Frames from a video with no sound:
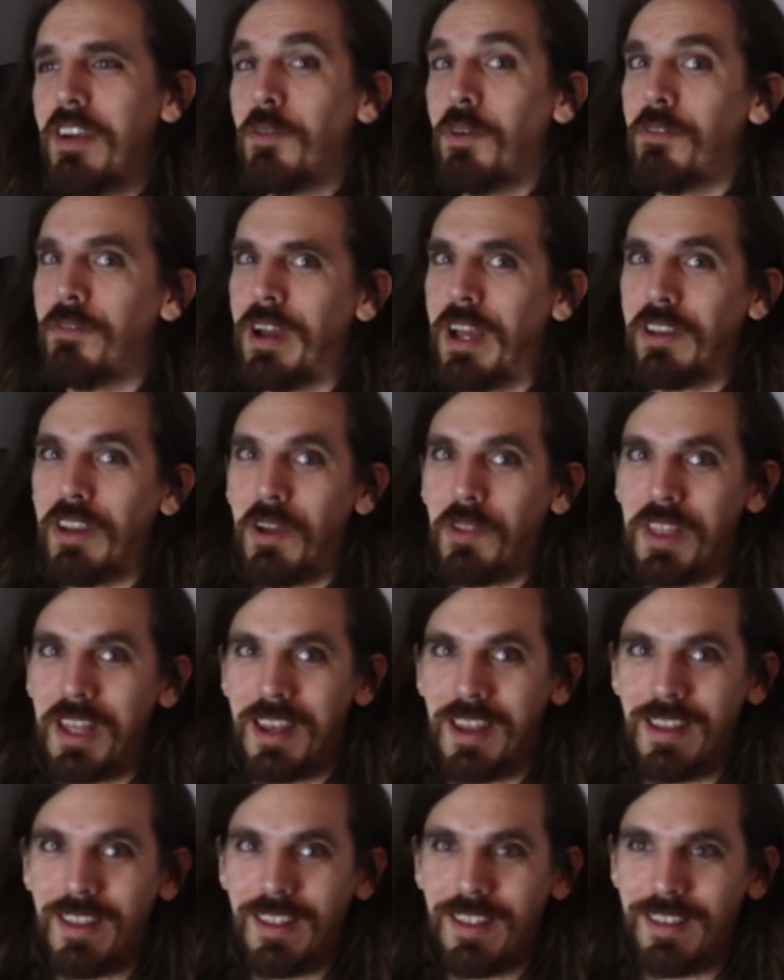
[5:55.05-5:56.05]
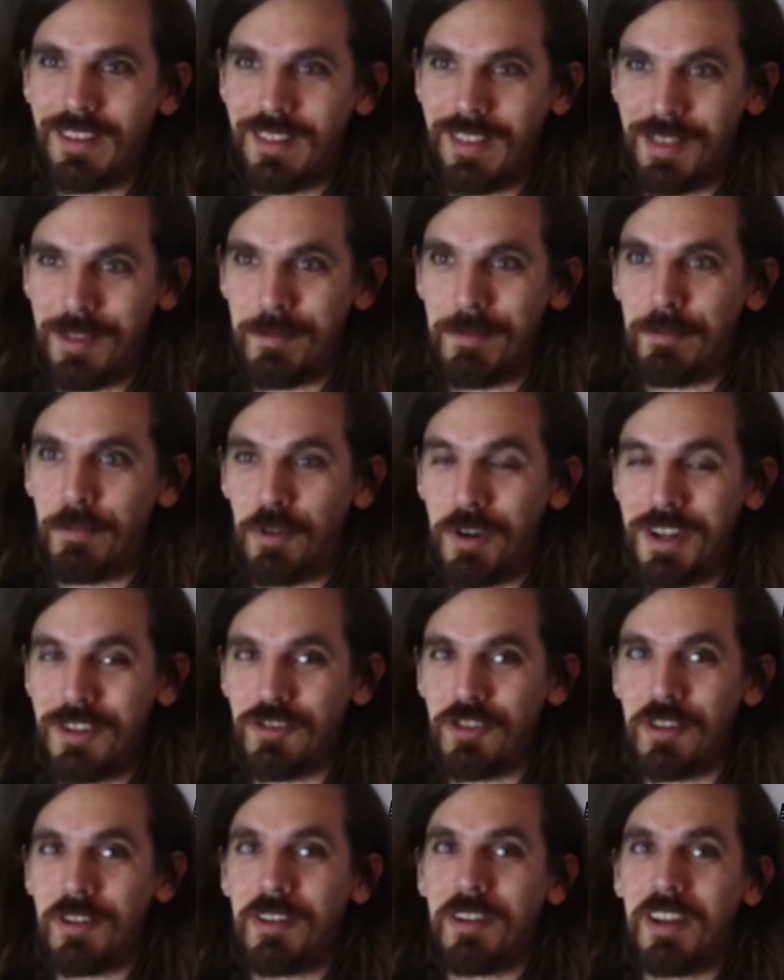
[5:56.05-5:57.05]
we find out that the
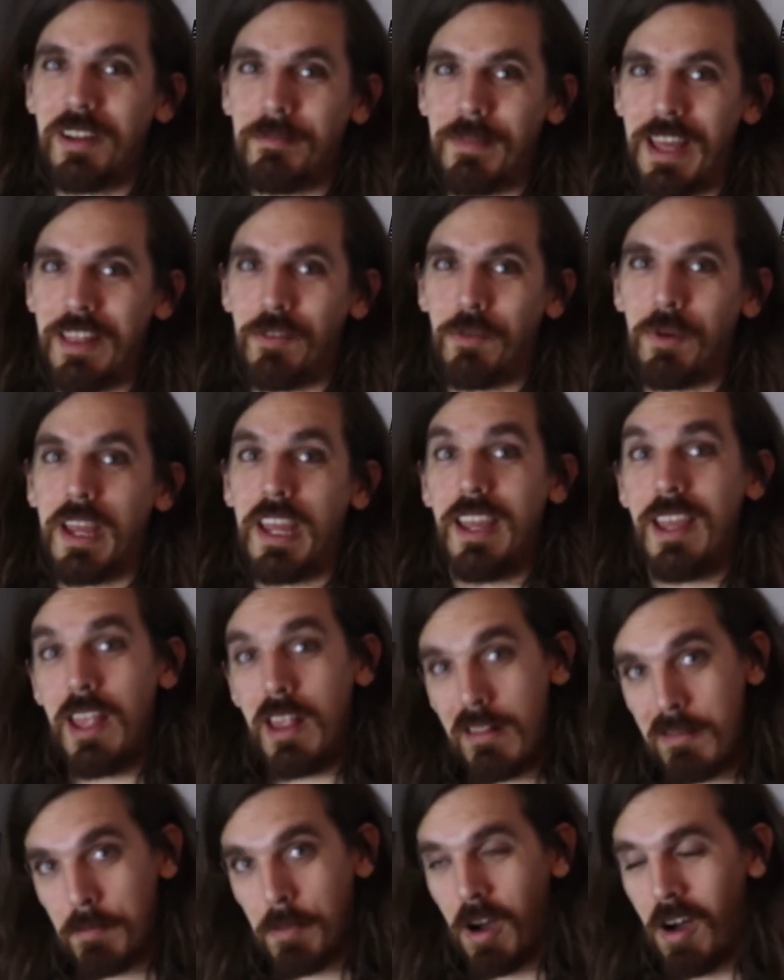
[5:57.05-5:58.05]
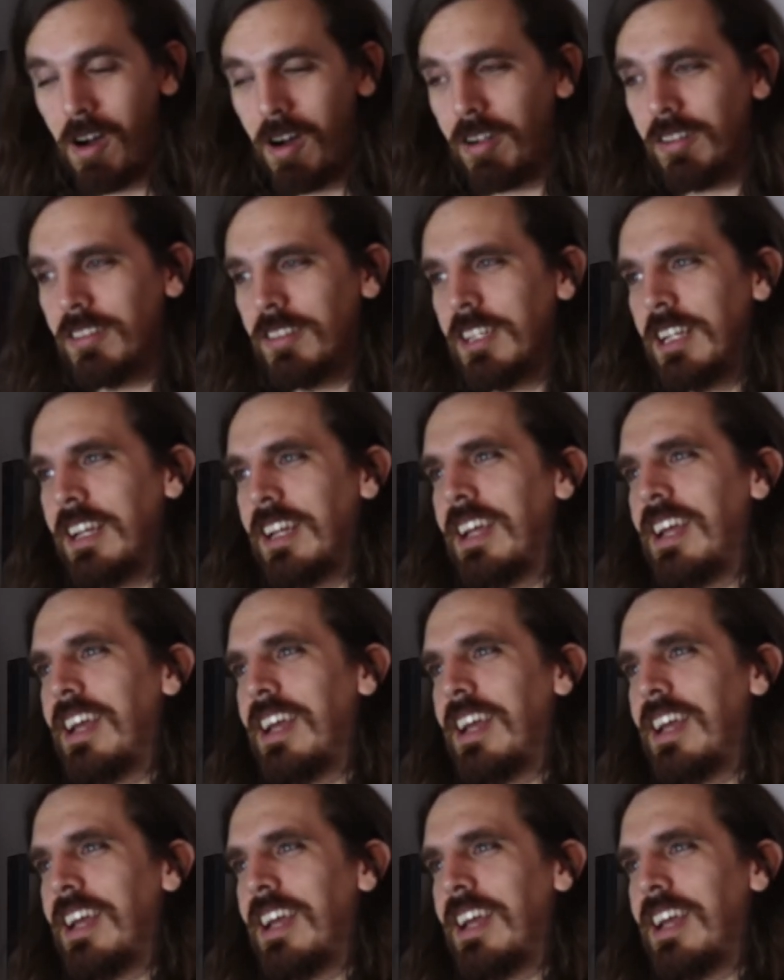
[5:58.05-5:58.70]
preacher, by the way, is Paul.